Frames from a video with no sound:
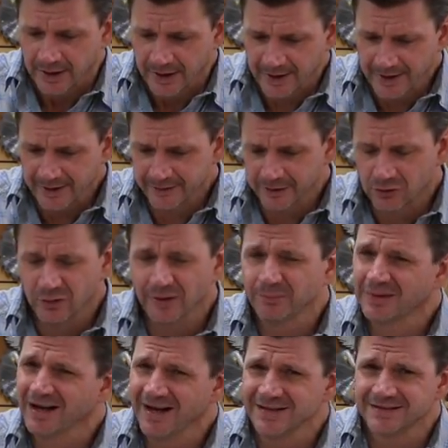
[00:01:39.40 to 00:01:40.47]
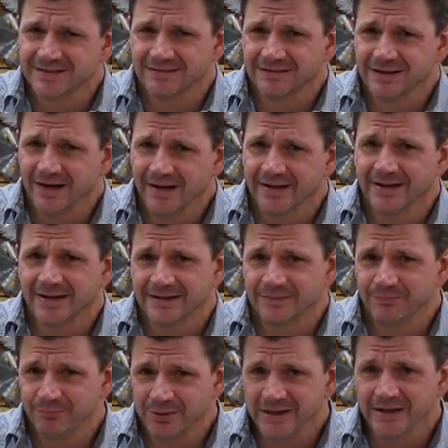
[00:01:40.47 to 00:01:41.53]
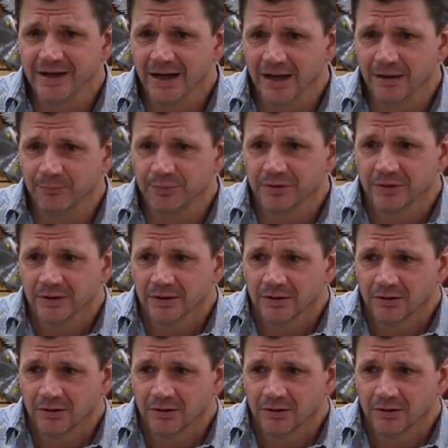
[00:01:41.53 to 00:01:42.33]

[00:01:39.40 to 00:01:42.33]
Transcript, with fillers: and the crib kind, kind of gets beat up